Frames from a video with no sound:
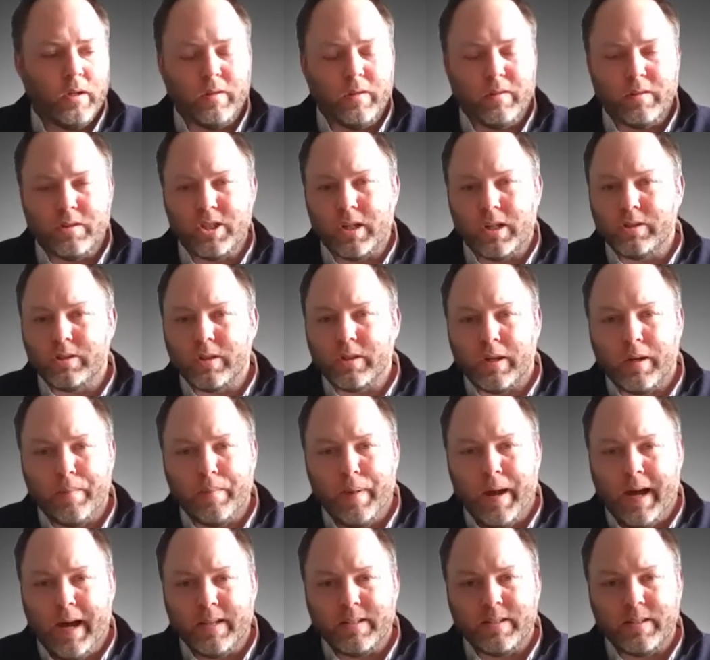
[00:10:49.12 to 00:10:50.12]
shelter
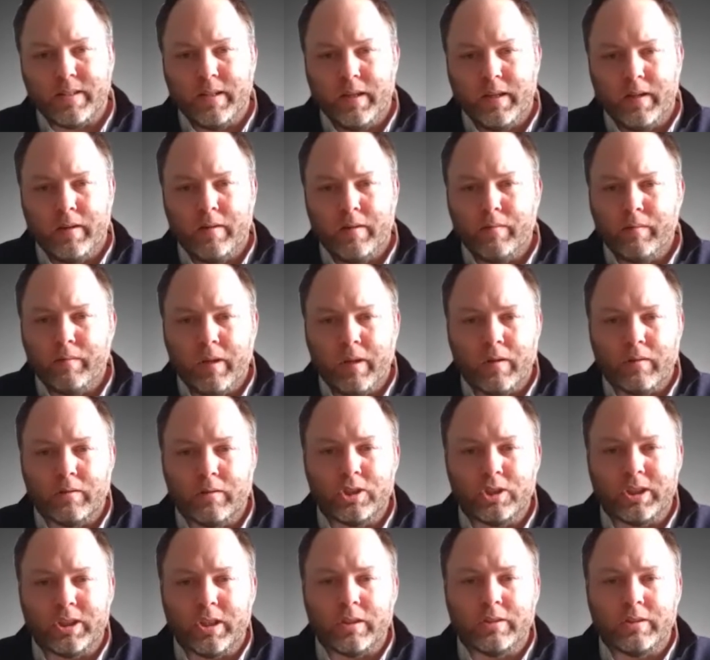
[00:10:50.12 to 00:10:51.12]
capacity,
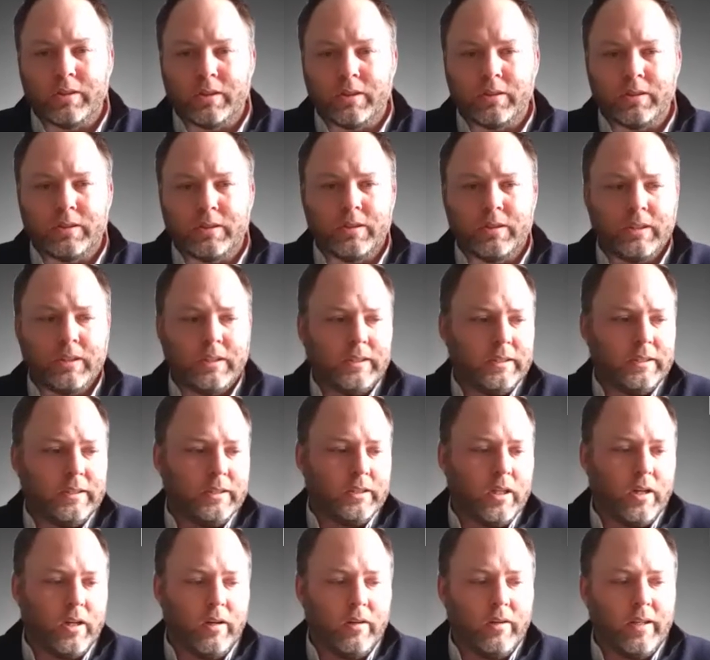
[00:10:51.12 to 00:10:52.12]
and shelters
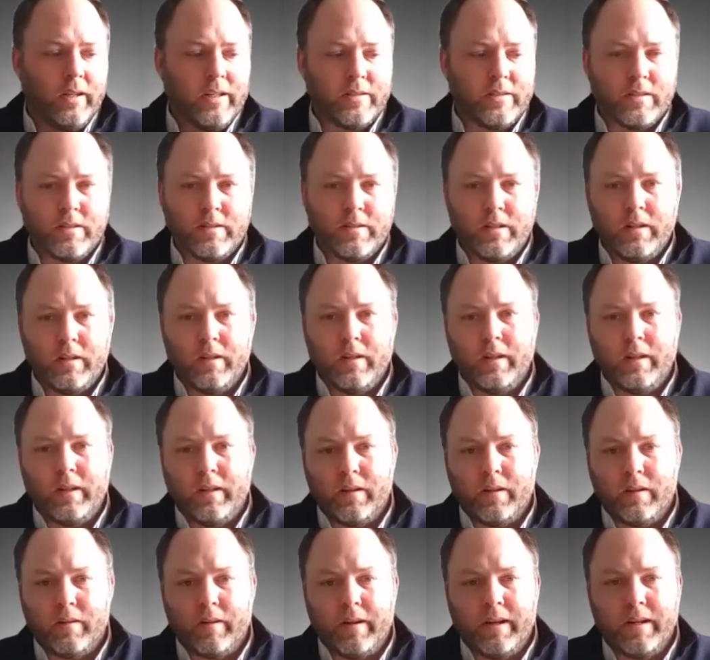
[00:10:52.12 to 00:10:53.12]
aren't necessarily
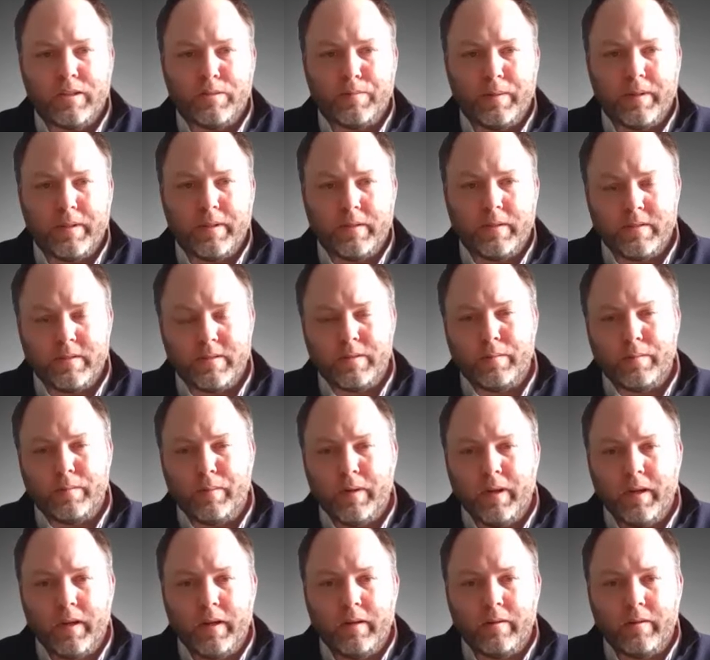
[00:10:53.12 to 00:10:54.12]
the greatest place to
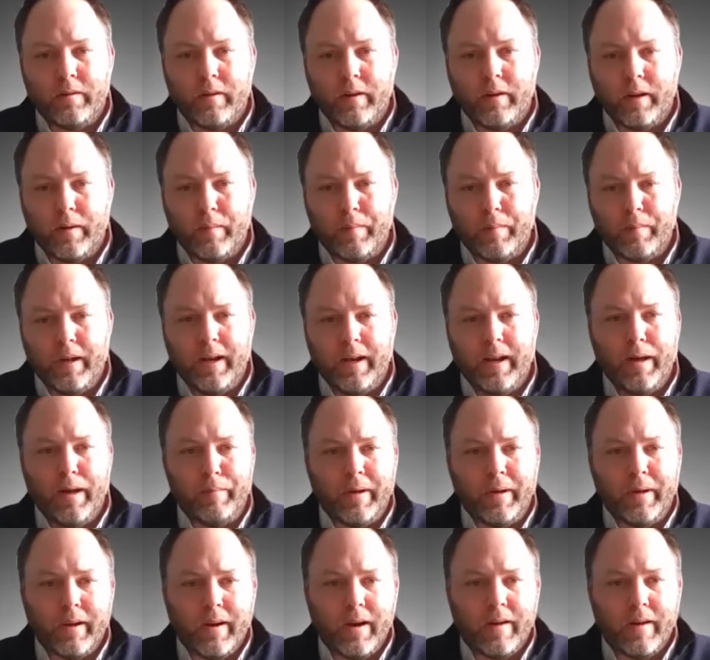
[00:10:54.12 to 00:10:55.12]
be during a
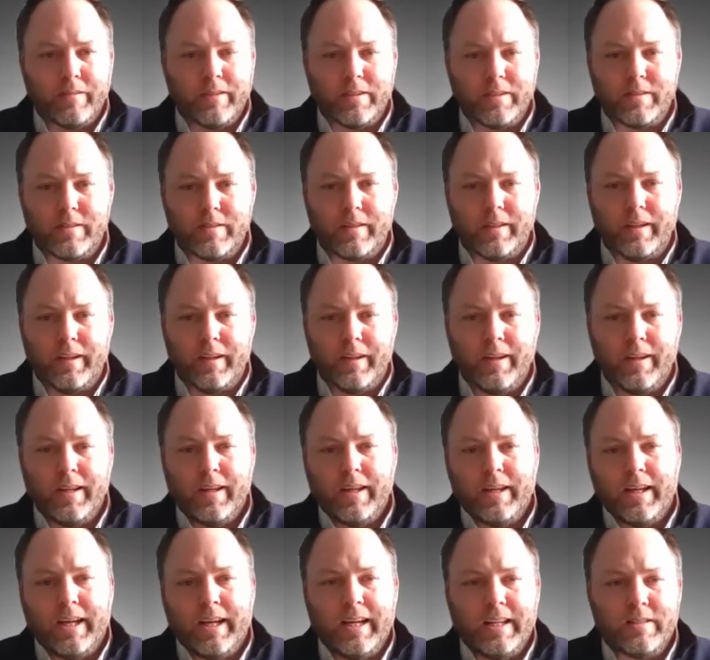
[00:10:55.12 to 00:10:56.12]
pandemic. Obviously,
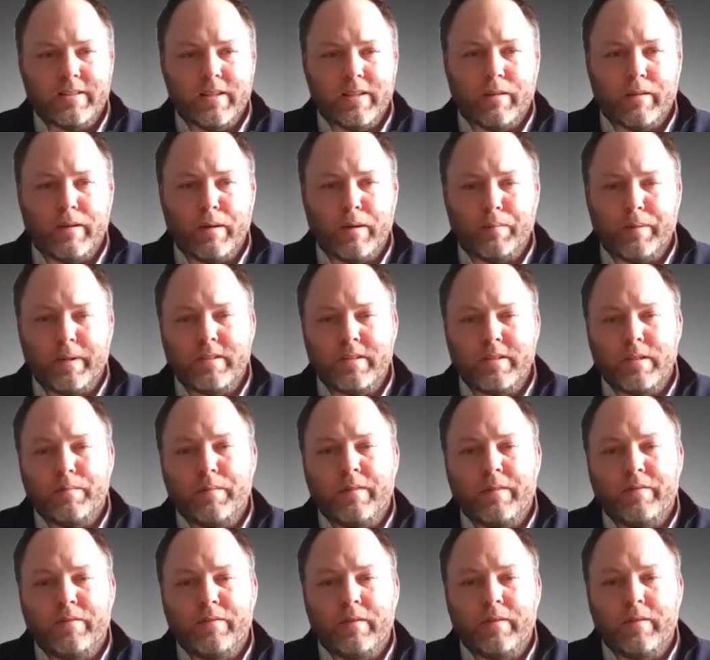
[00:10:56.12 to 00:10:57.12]
it's not a great place to
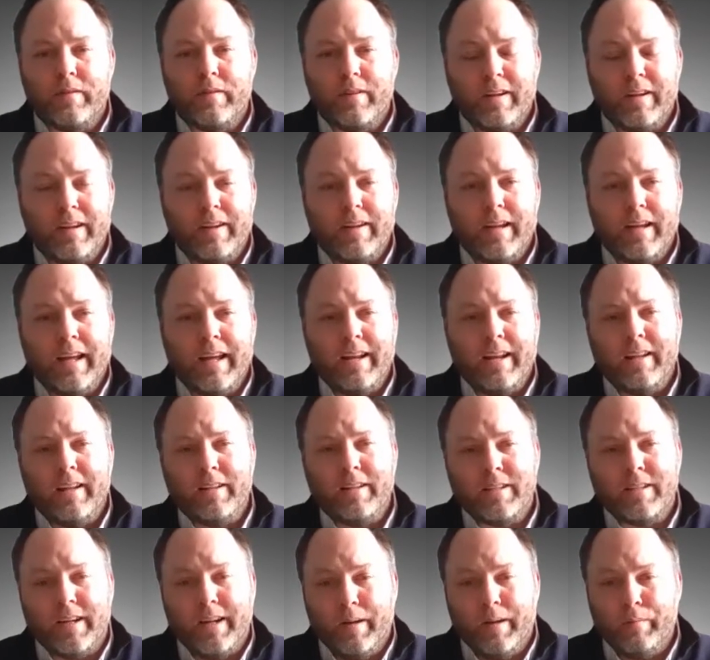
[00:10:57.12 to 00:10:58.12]
be for any
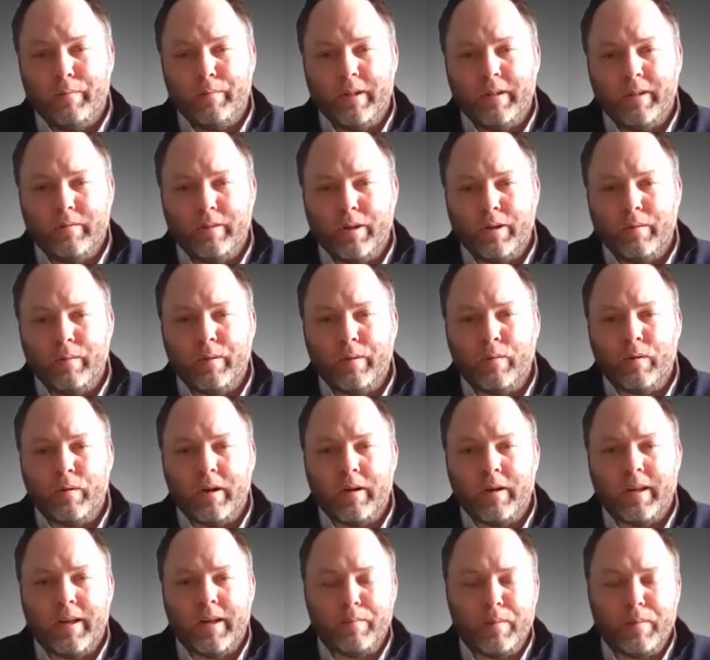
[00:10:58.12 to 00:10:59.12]
time. We
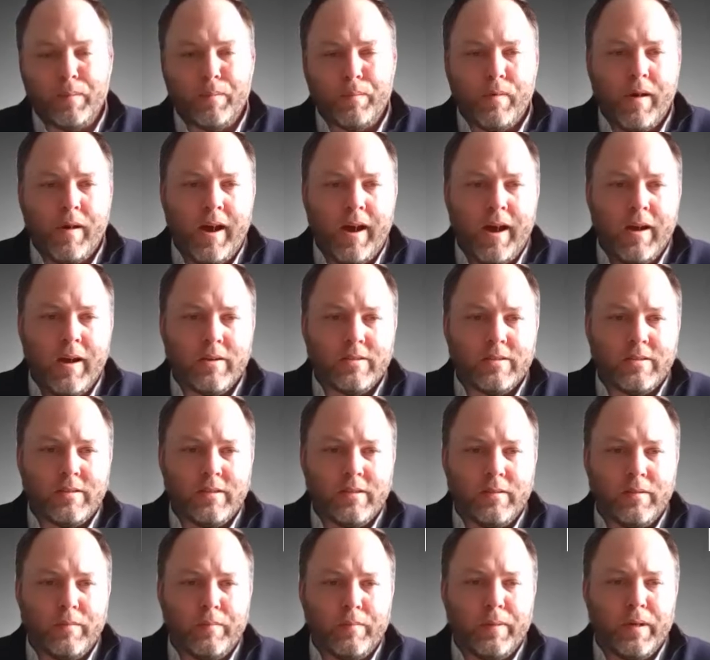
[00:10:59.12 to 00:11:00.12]
want to get people housed,
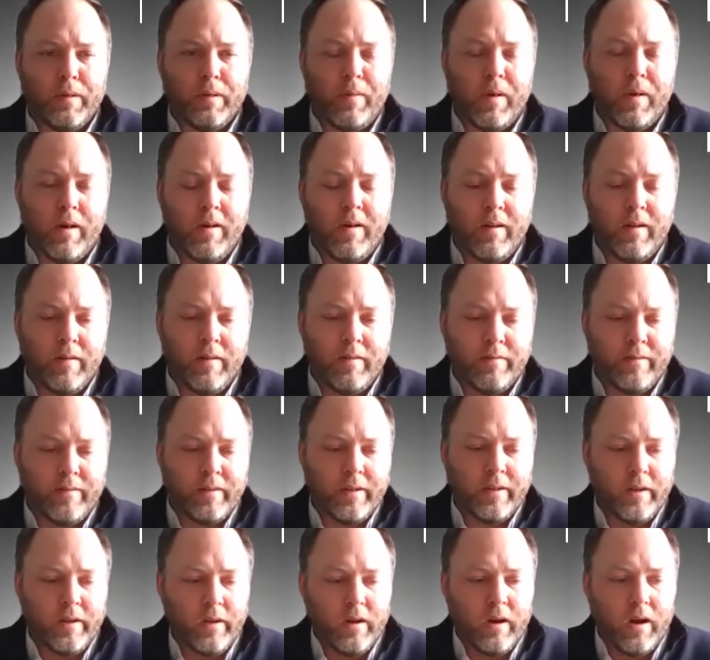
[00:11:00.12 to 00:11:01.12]
and a big part of
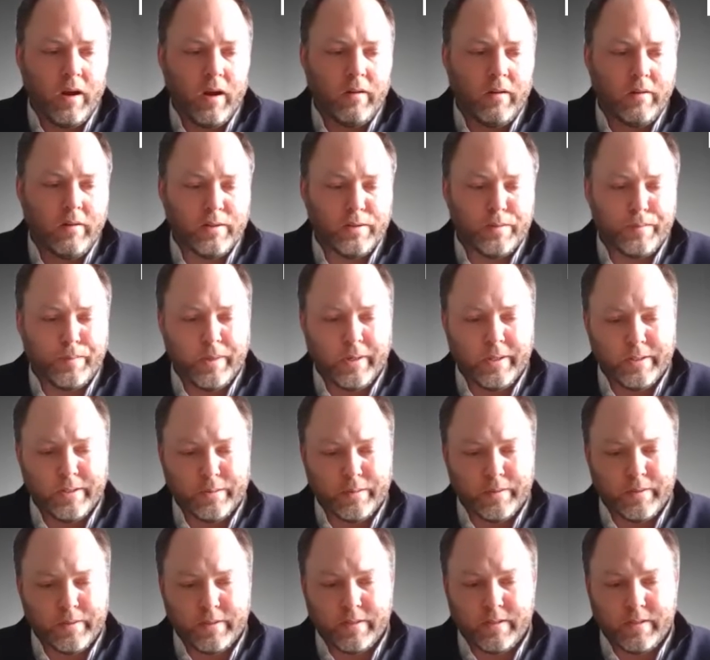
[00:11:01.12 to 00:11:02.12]
our response
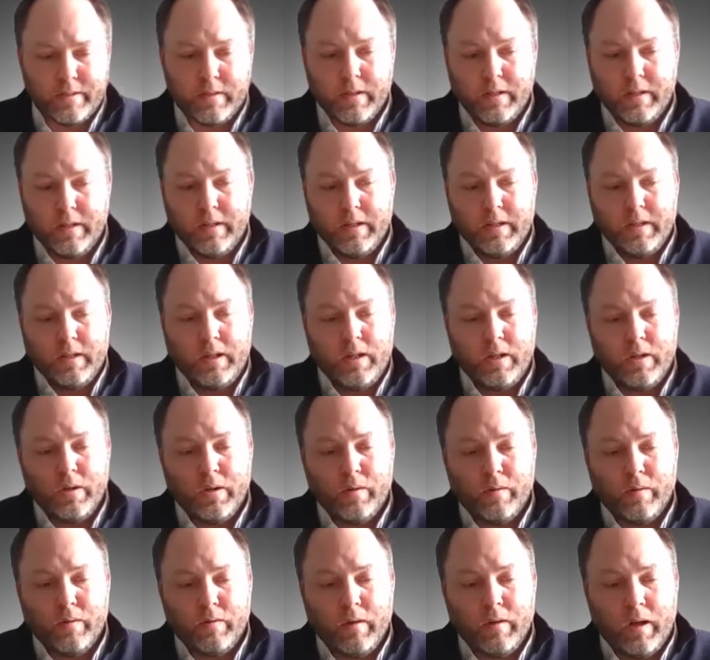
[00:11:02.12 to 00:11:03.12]
was,
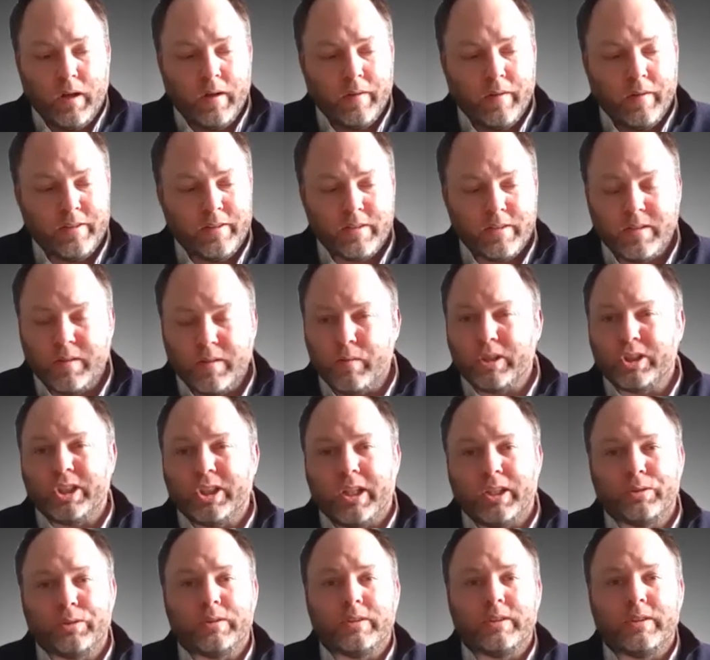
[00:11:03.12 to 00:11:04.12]
obviously what
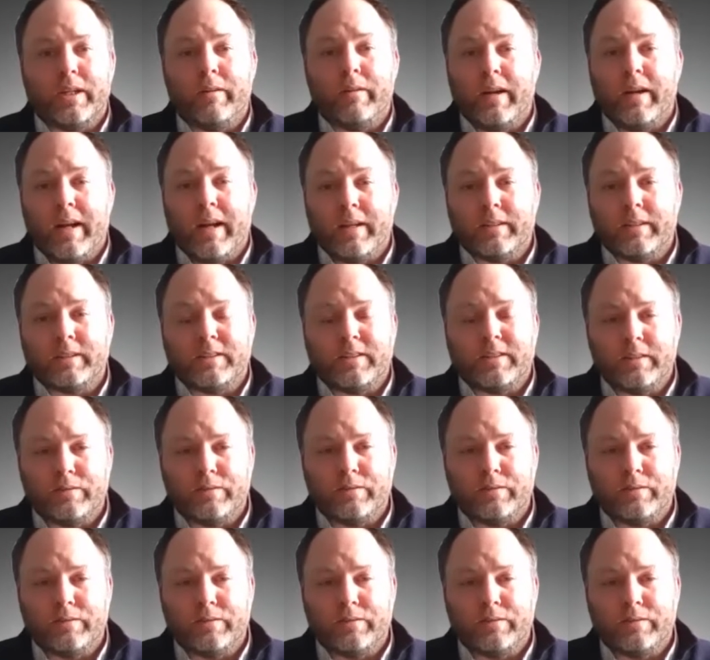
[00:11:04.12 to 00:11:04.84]
Josh was saying around access to